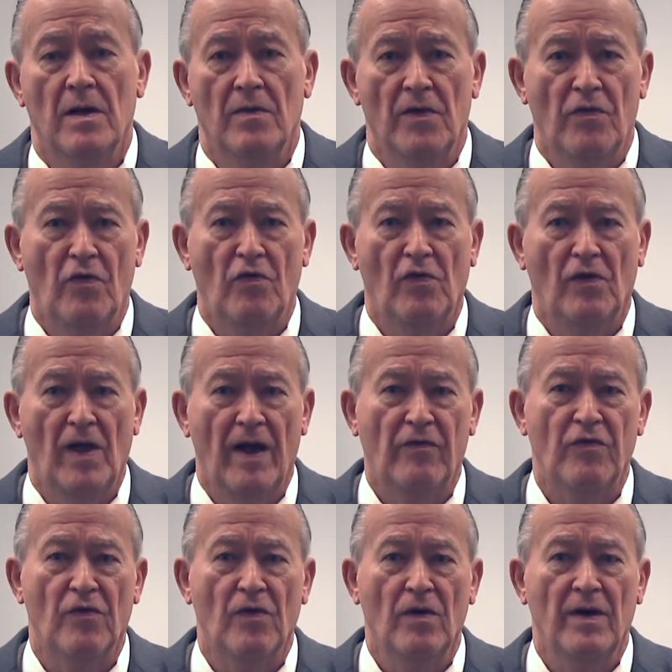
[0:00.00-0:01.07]
This is a
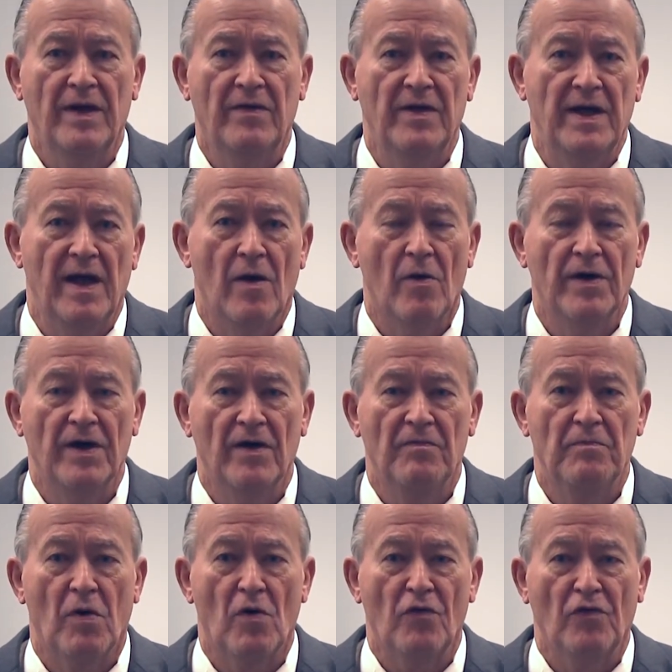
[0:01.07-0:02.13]
lecture in the area
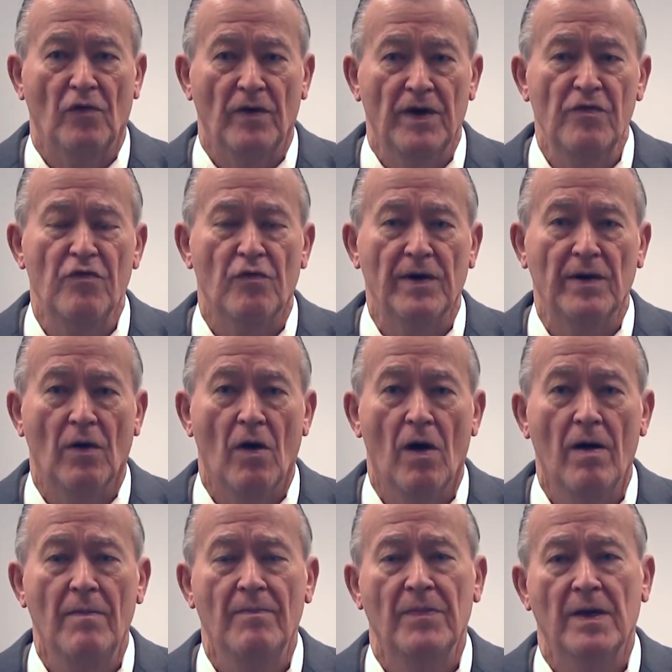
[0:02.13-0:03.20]
of personal injury
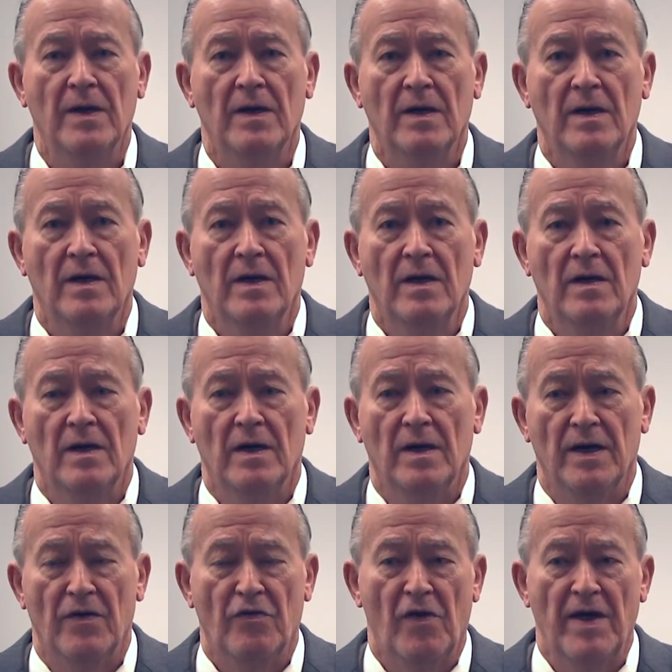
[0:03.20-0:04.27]
law.
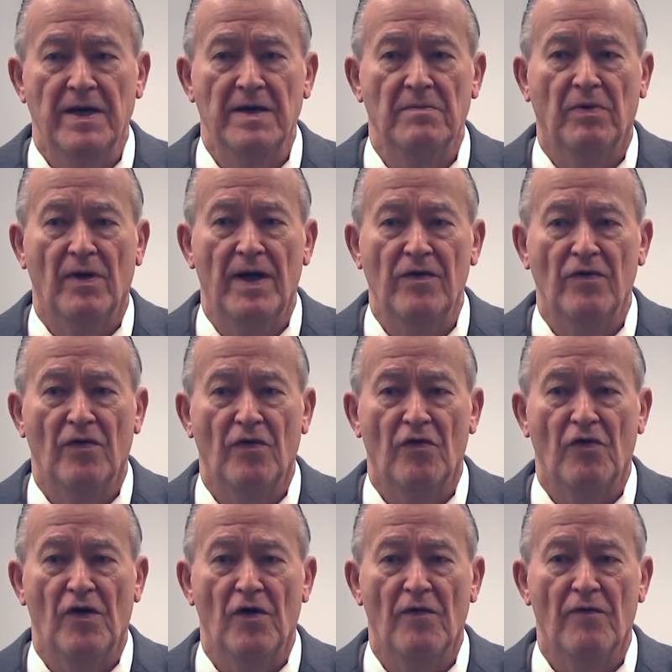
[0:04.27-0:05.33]
It's taking place at the
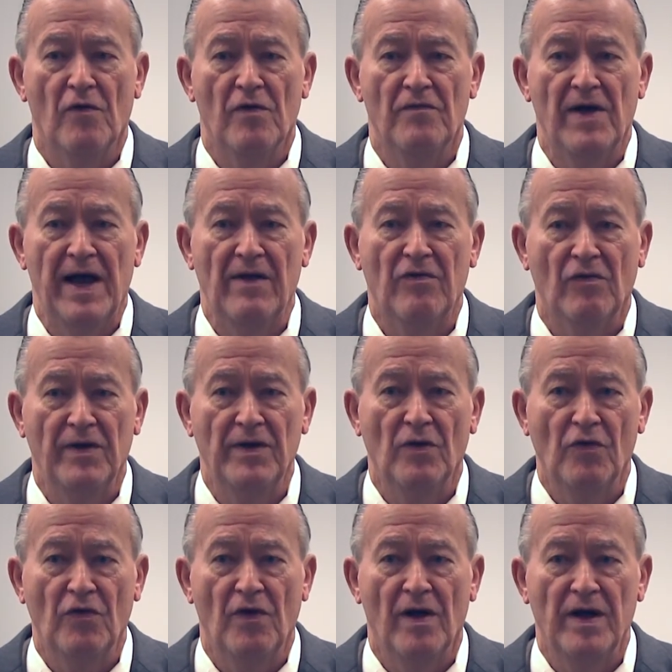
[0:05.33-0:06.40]
Center for Advanced
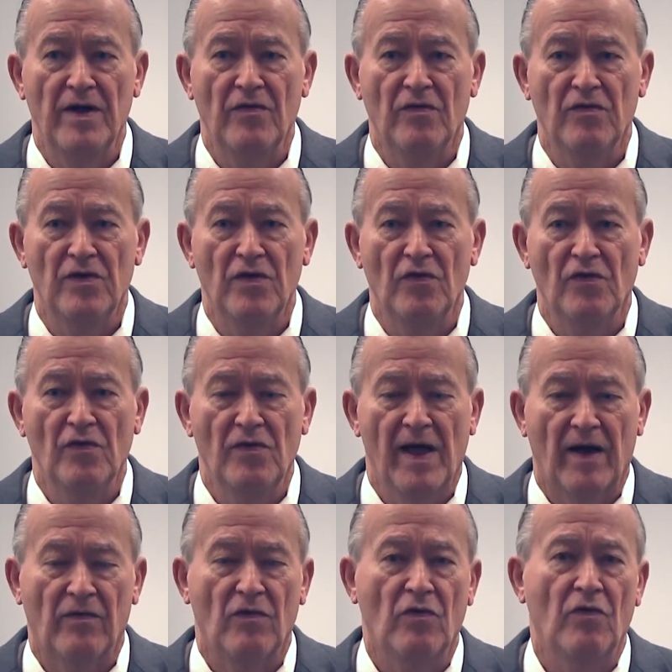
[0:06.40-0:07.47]
Legal Studies in Houston,
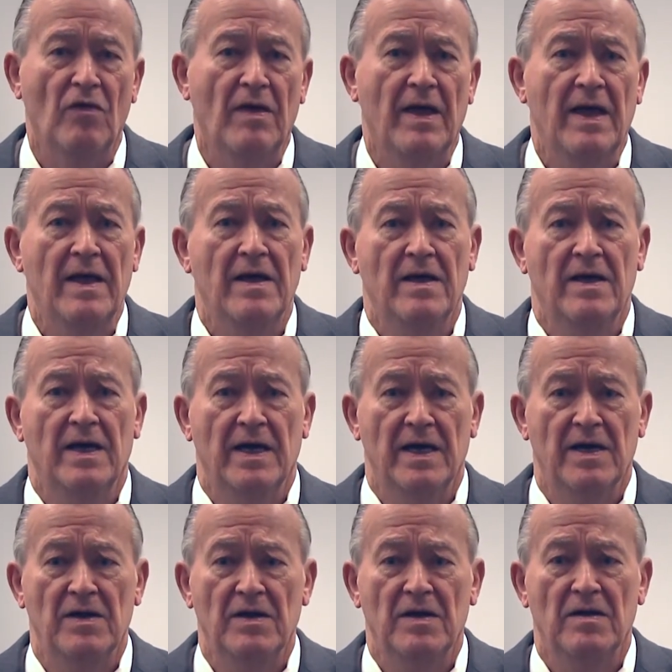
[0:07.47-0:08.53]
Texas.
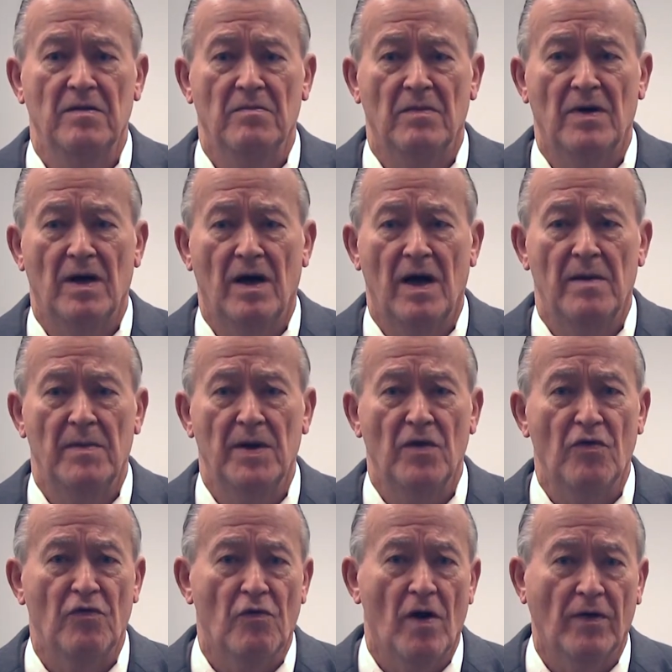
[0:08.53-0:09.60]
And I'm an
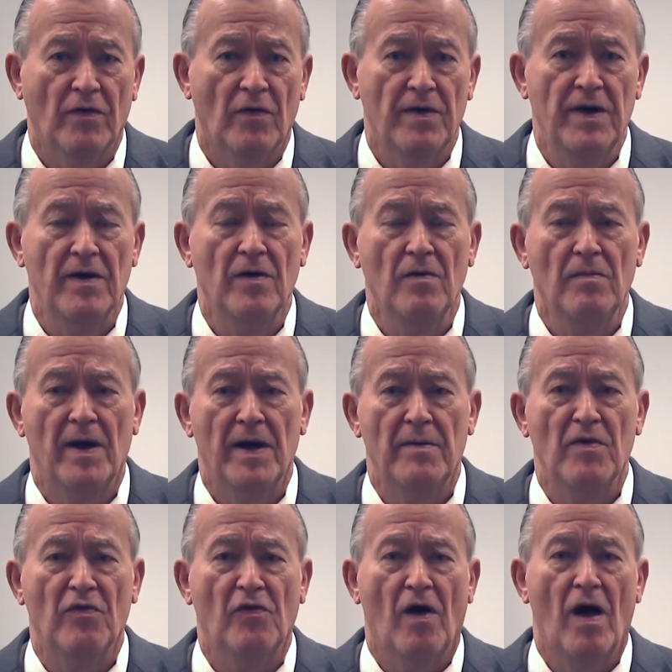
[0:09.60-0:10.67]
instructor here. My
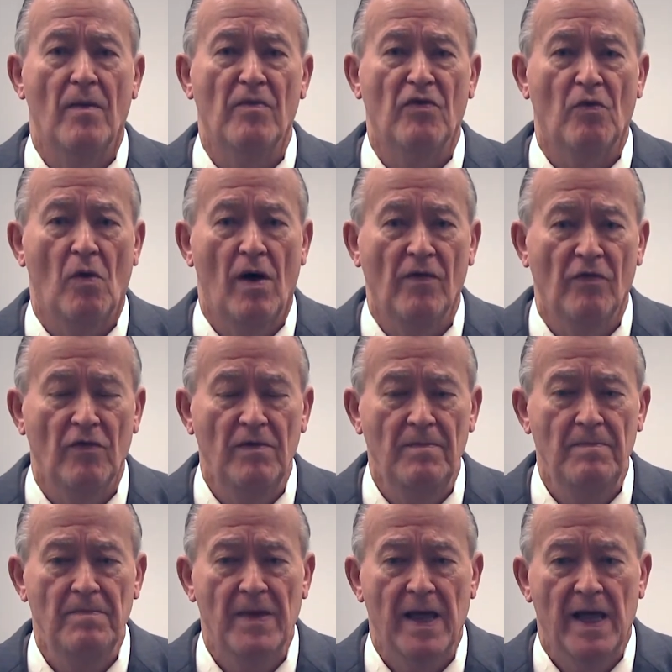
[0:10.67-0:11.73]
name is Tom
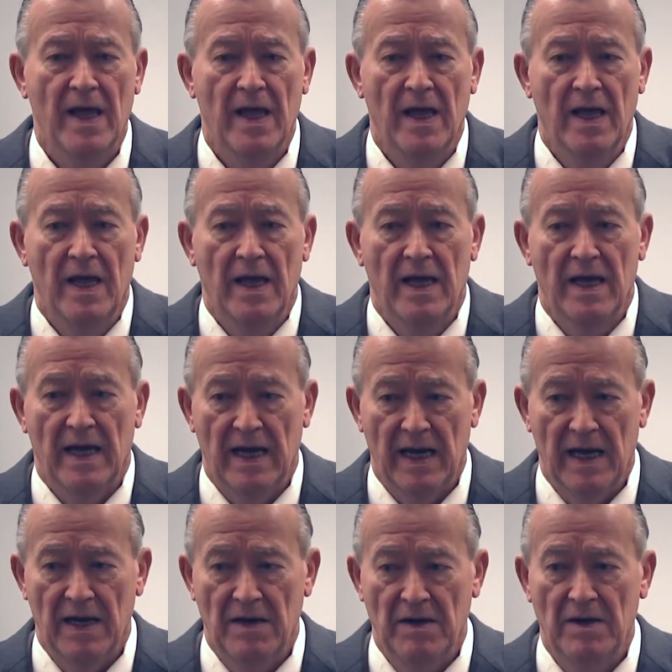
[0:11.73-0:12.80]
Swanson.
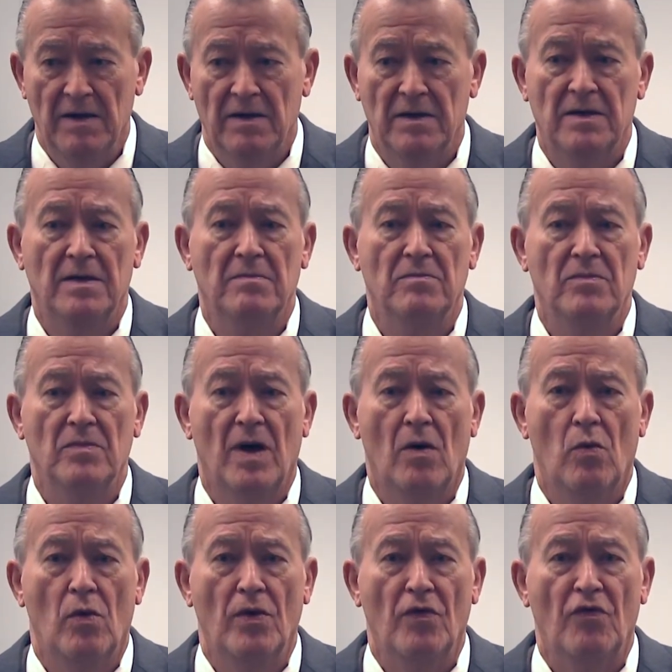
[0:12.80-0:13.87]
And I
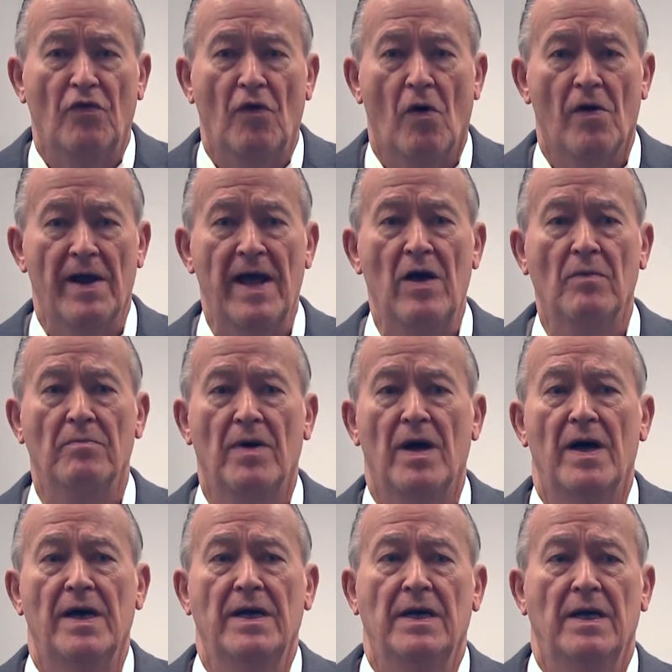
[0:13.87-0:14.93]
want to start out
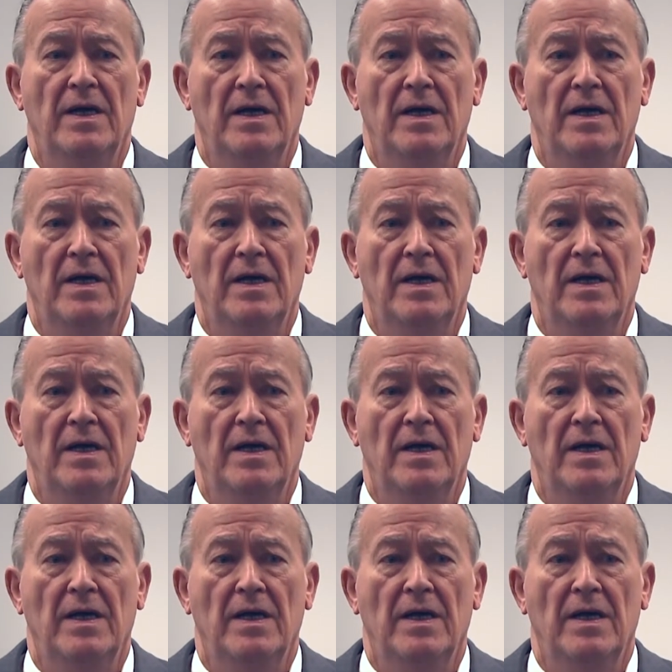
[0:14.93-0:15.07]
by